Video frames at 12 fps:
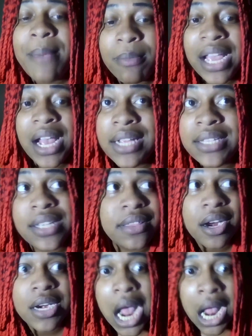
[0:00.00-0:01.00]
because
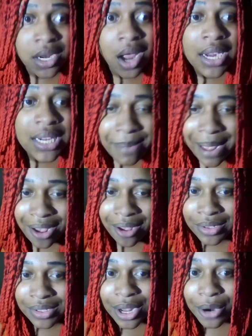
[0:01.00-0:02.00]
they're not talked
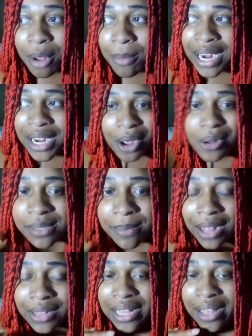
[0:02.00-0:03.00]
about. So nobody knows
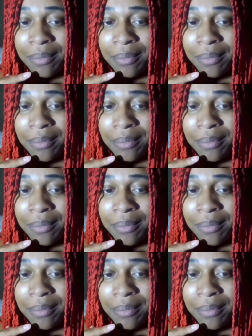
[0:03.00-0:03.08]
about them.